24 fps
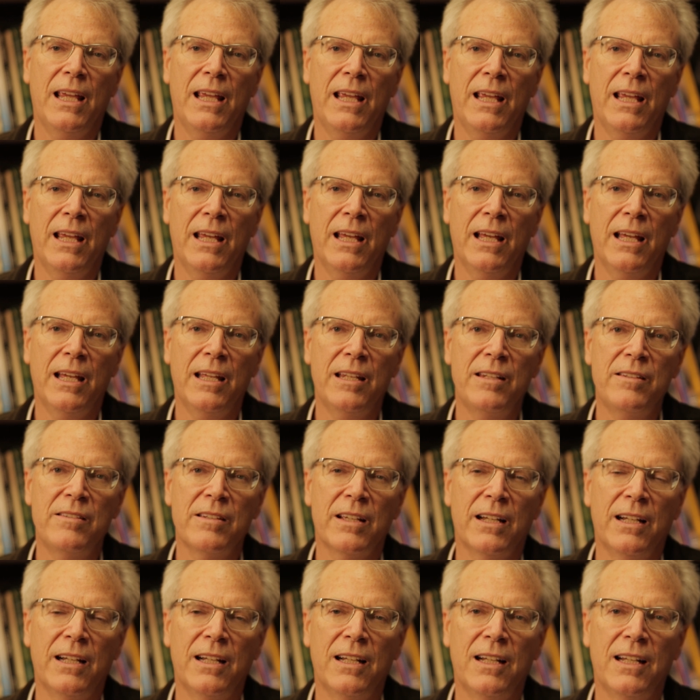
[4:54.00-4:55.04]

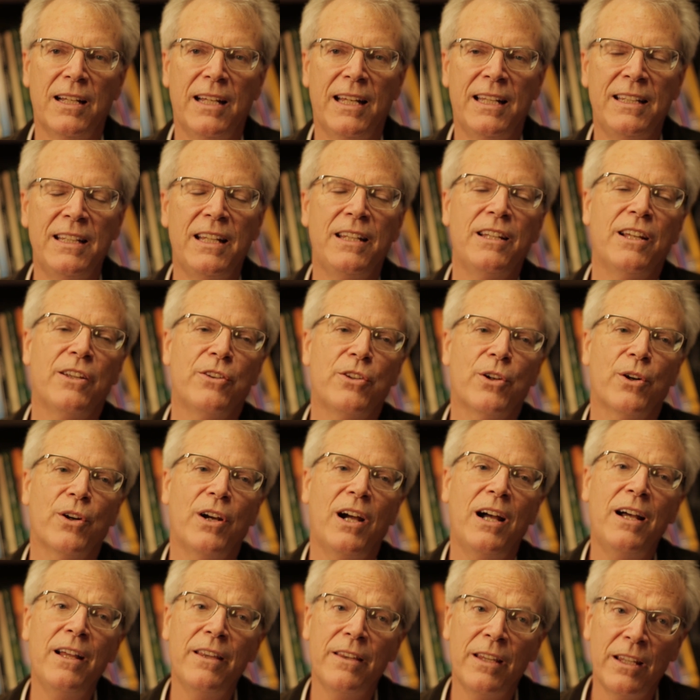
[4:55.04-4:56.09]
then that there
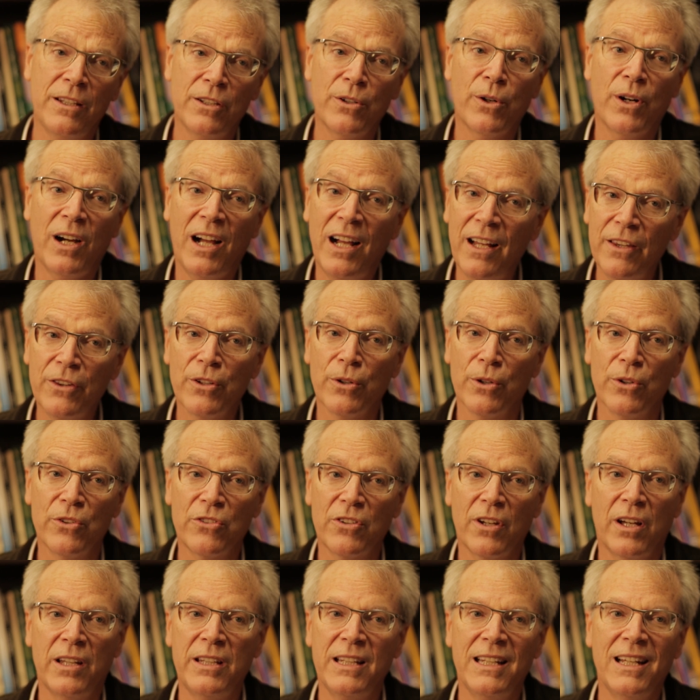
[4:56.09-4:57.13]
are
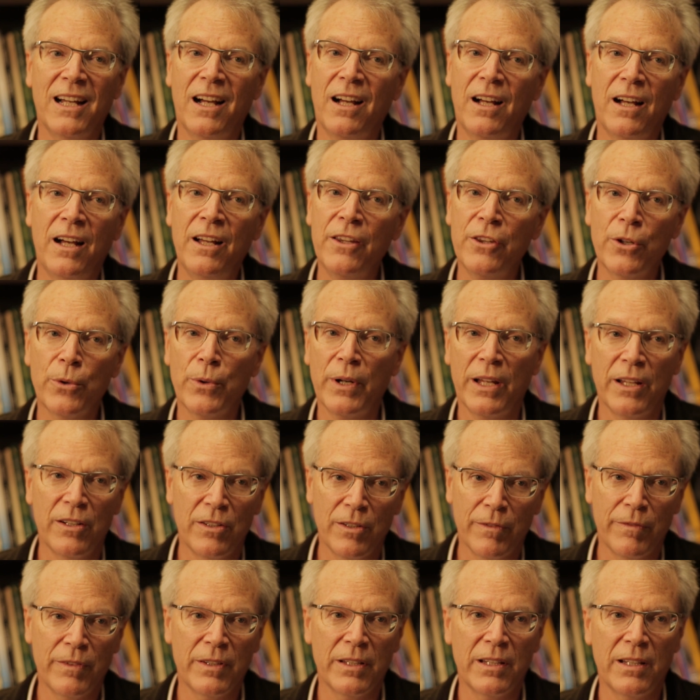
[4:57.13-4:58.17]
others on the other
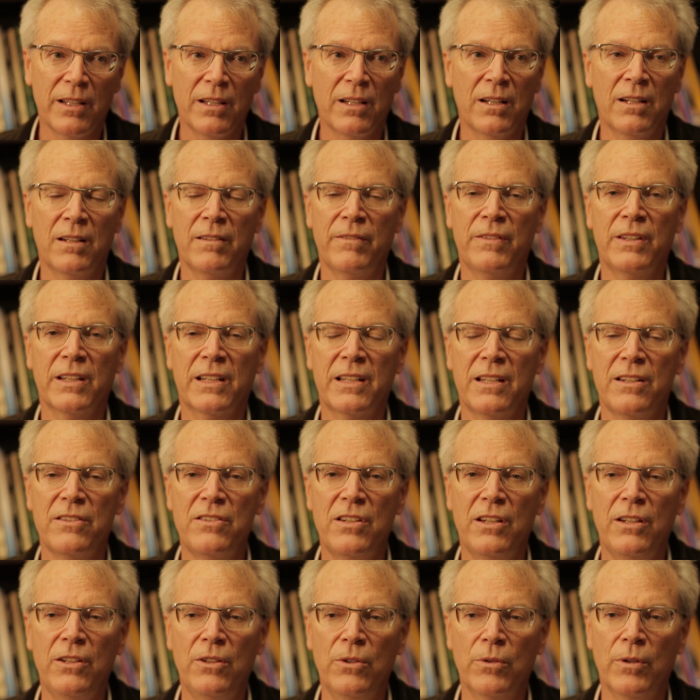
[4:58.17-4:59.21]
end of the
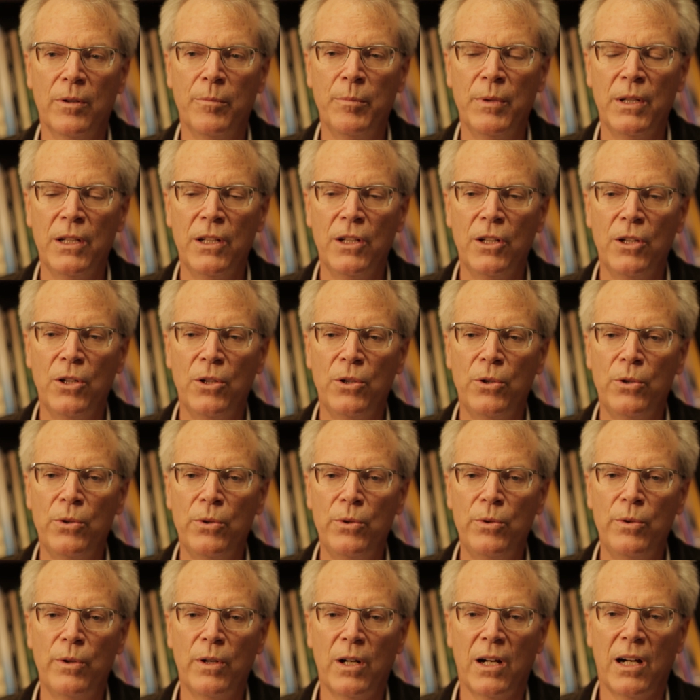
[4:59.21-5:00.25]
continuum
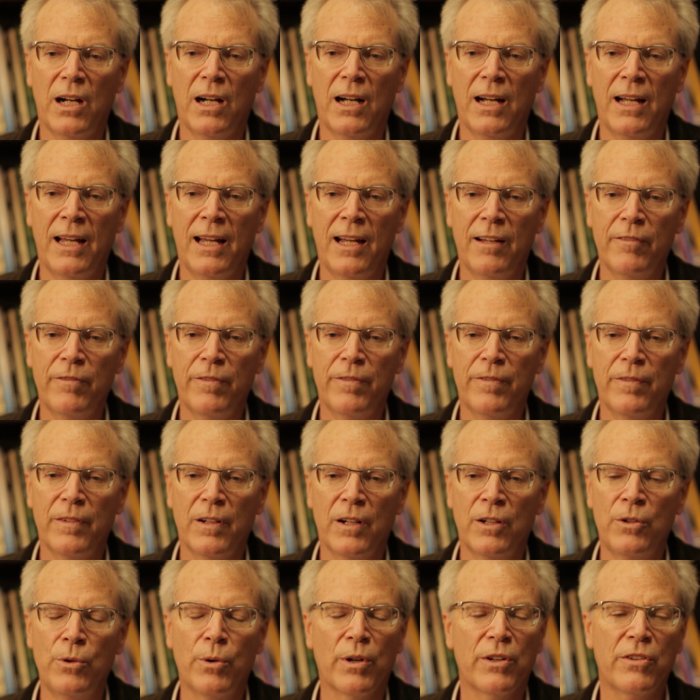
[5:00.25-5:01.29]
who
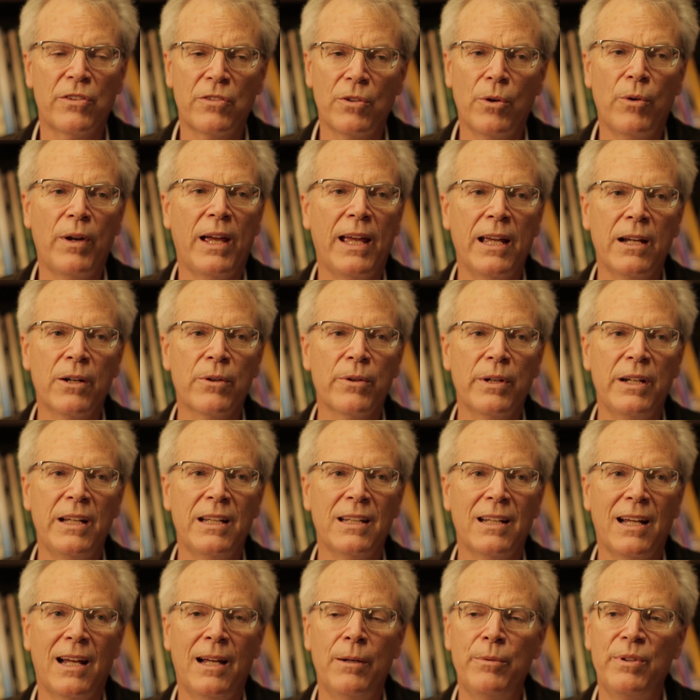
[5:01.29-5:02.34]
who are so angry,
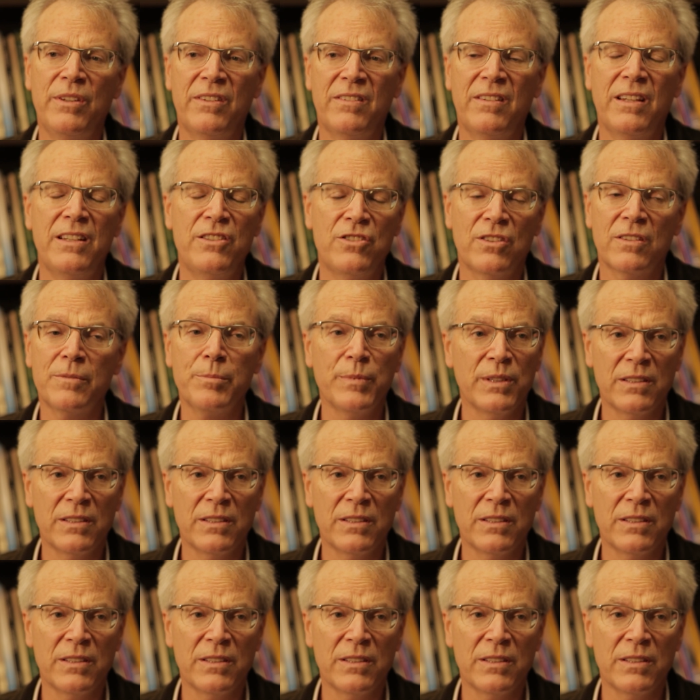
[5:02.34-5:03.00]
and I would say just